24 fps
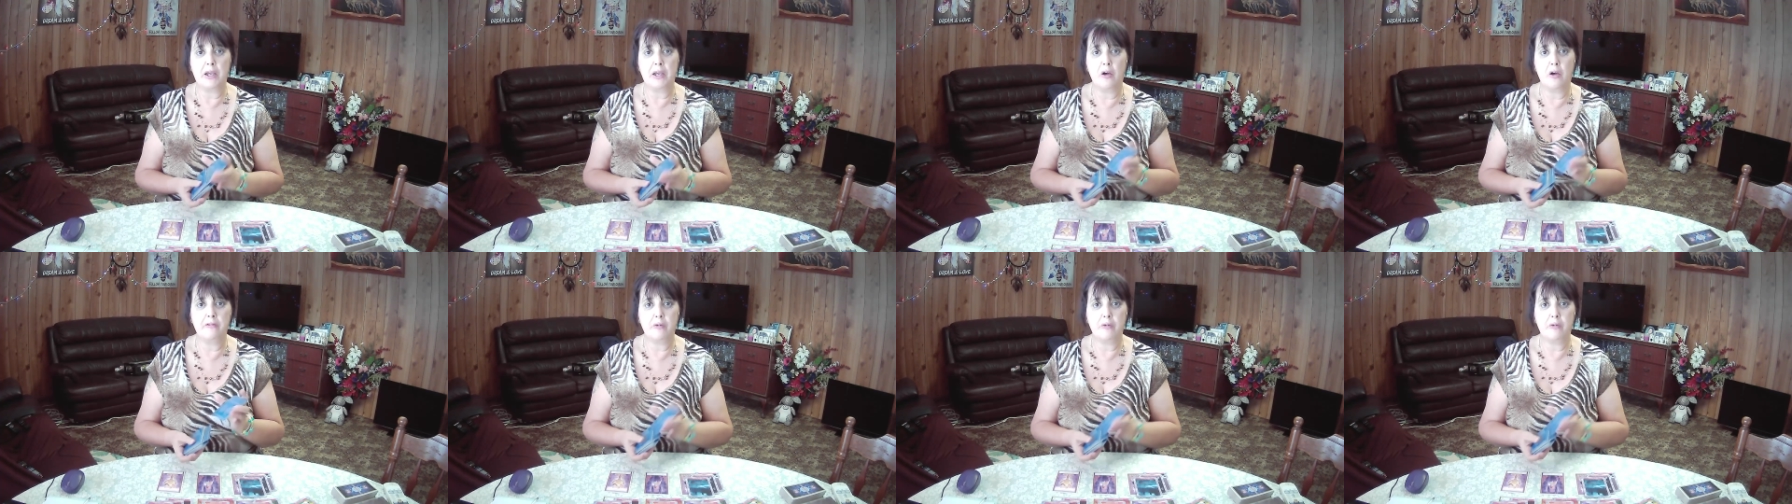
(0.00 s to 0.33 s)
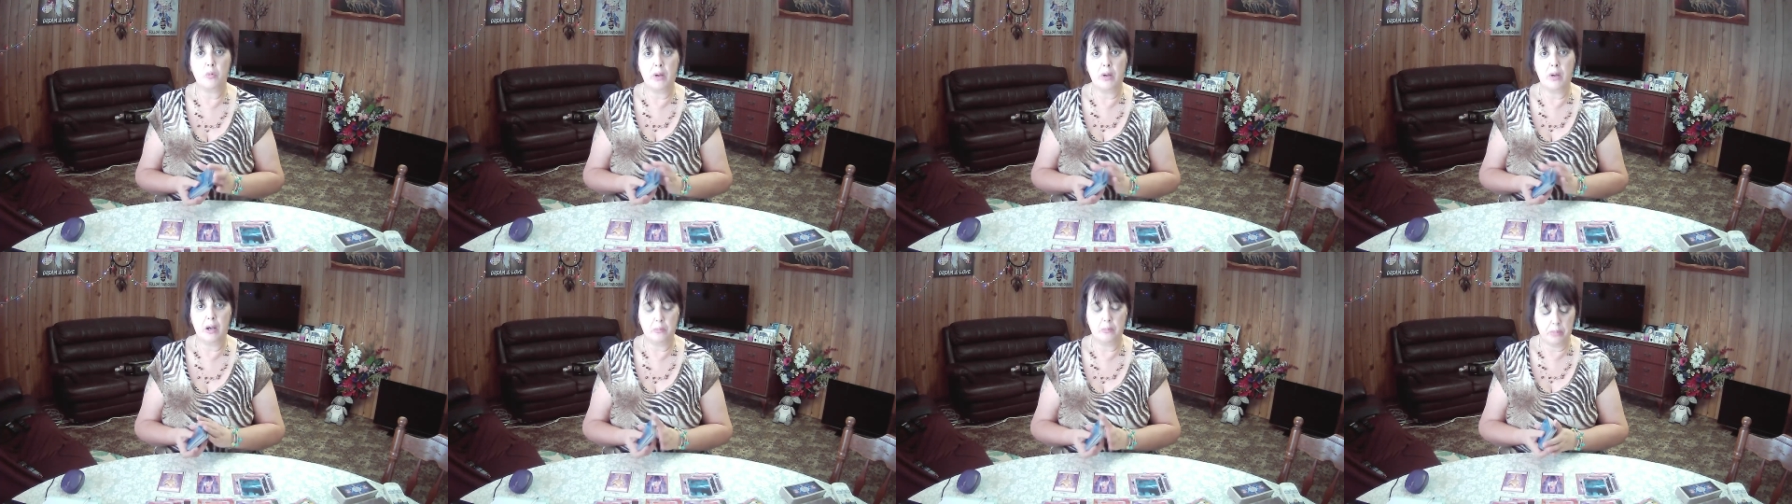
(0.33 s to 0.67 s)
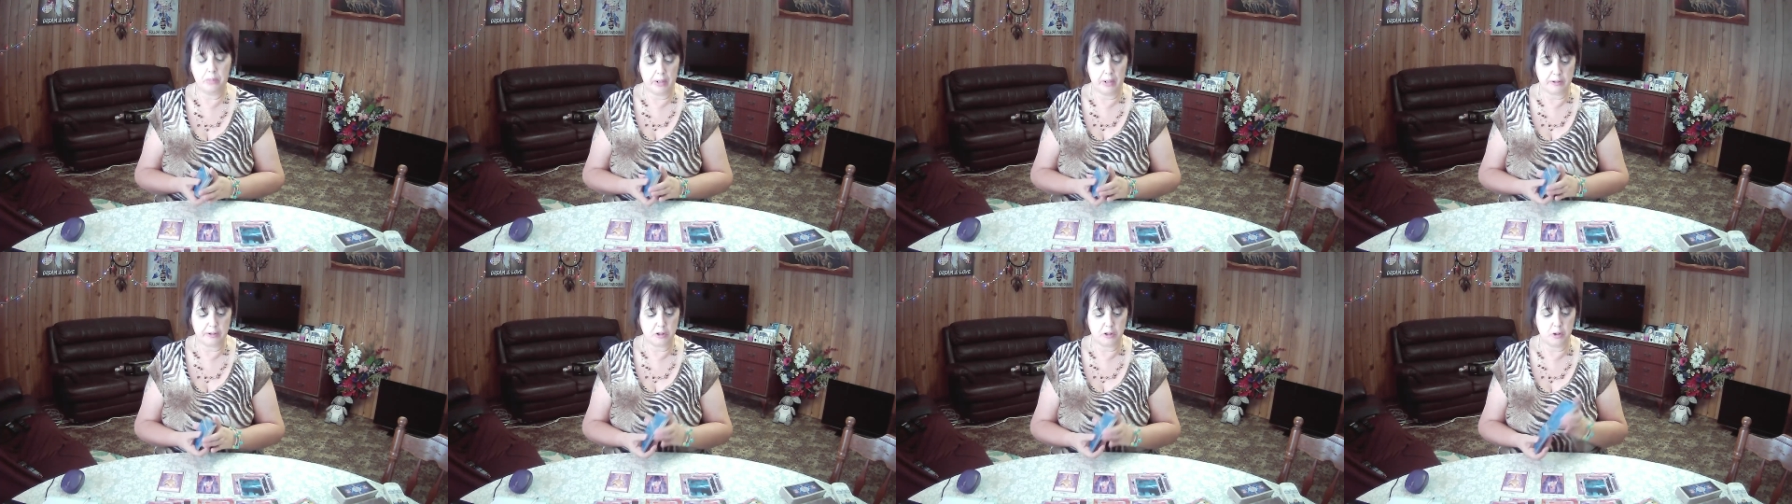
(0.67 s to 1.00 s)
overwhelmed
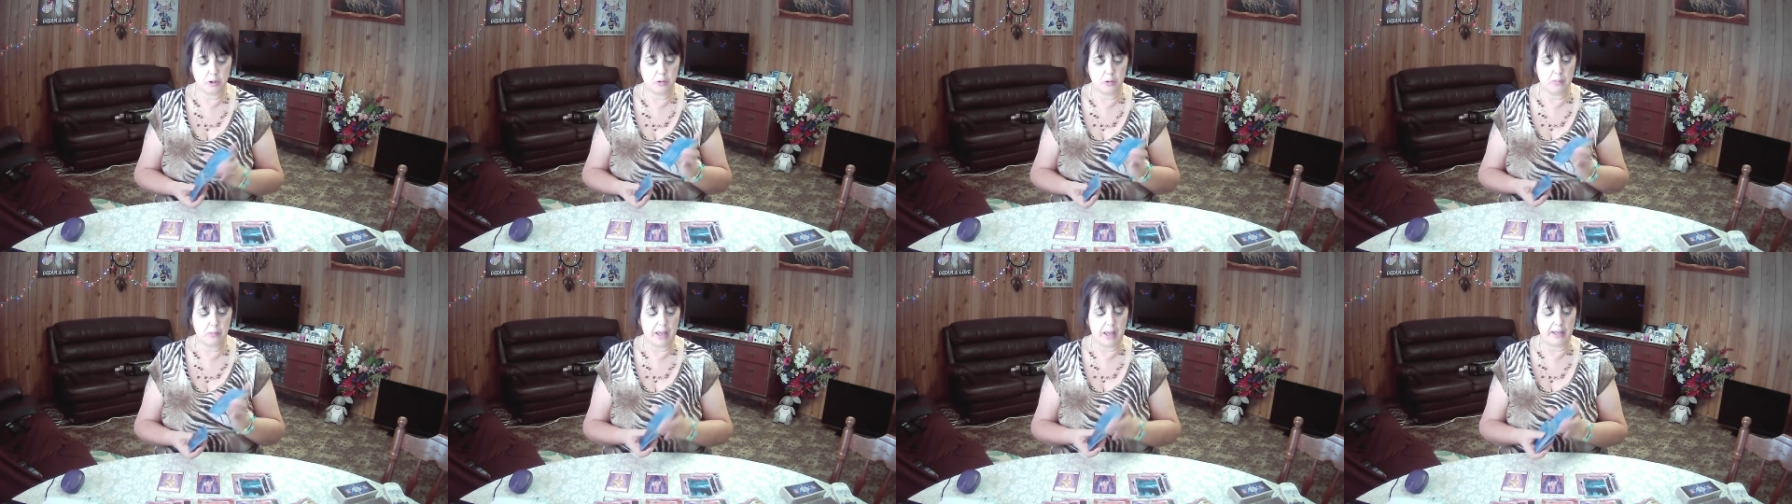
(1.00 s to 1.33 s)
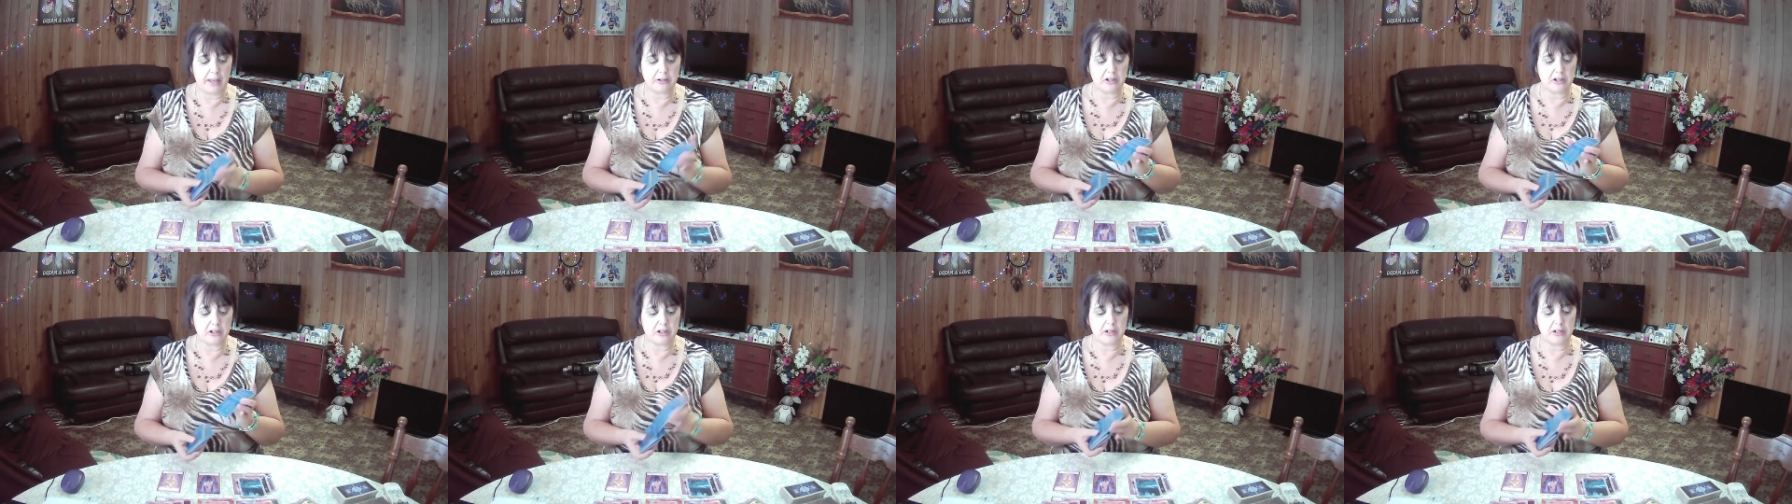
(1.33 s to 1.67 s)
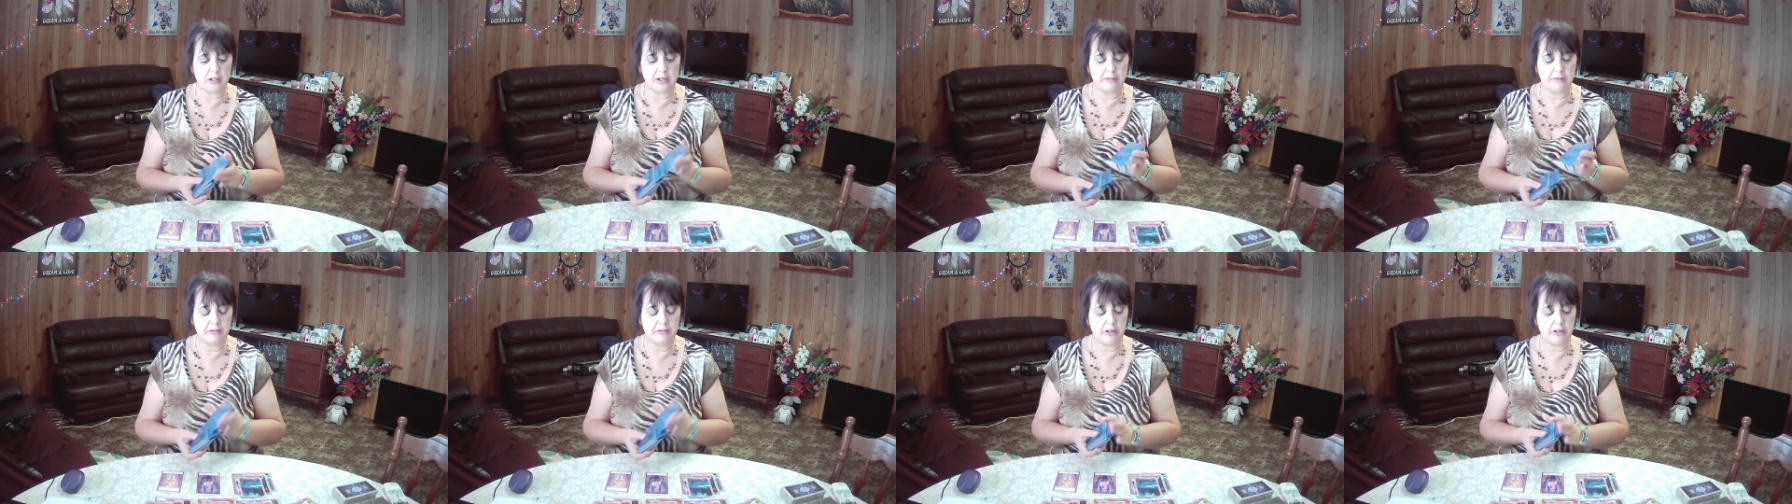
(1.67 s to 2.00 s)
by too much
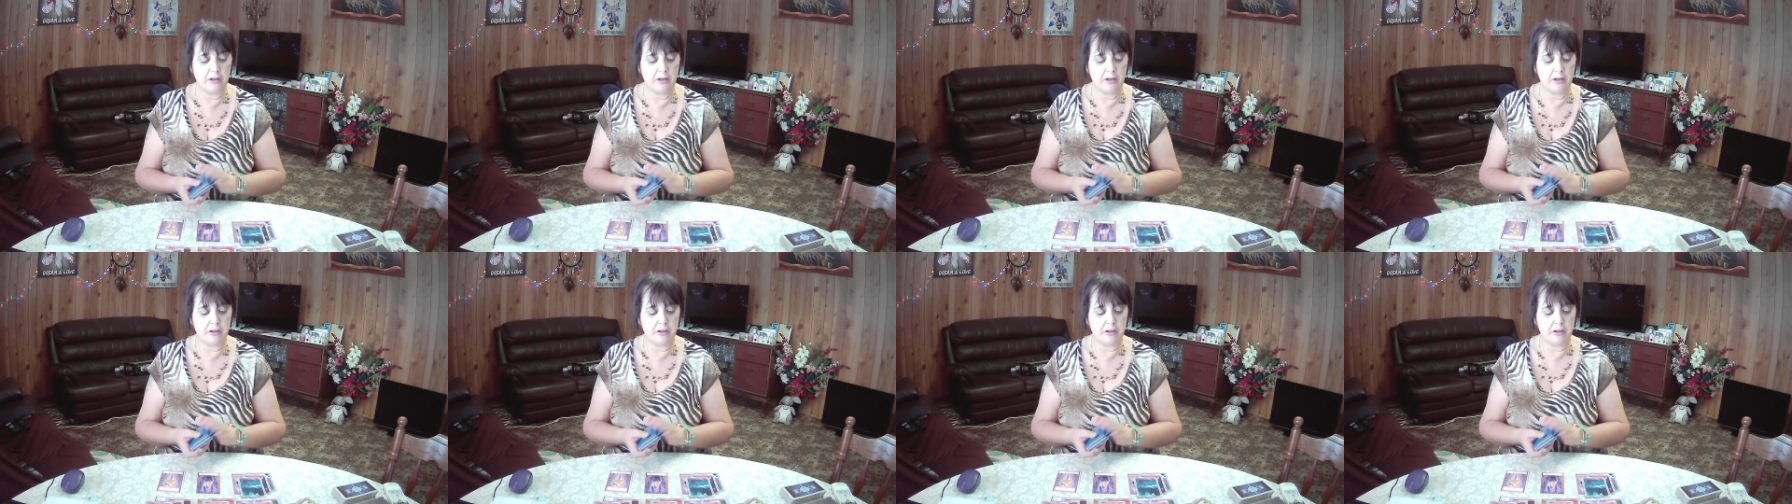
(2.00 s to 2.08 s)
given